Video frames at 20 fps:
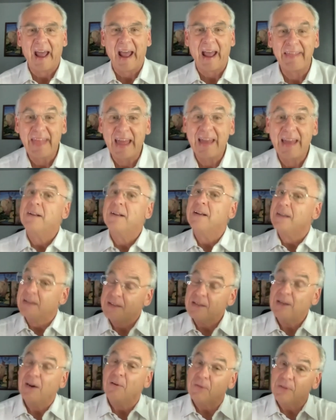And then,
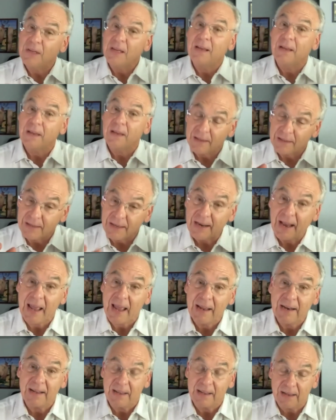you know, the
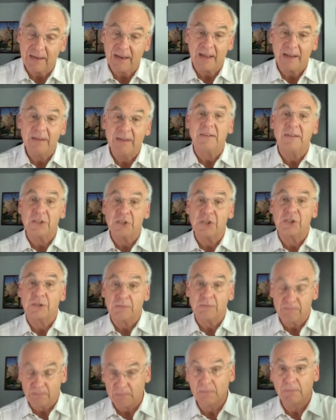Canadian
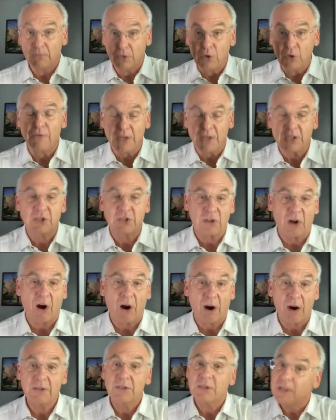English movie
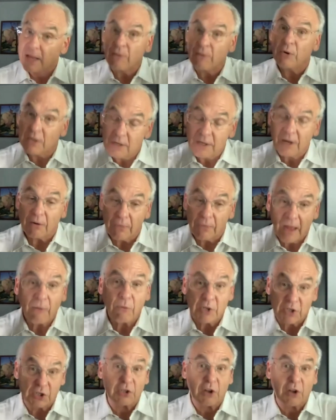stars, and they were, you know, they
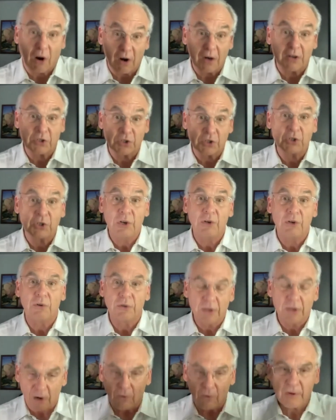were stars too,
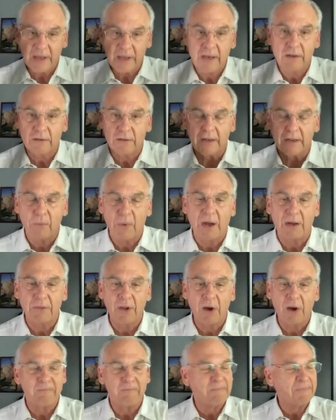you know, equally well
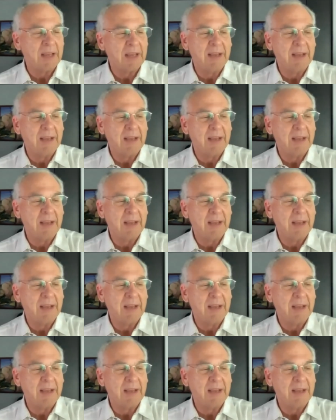known.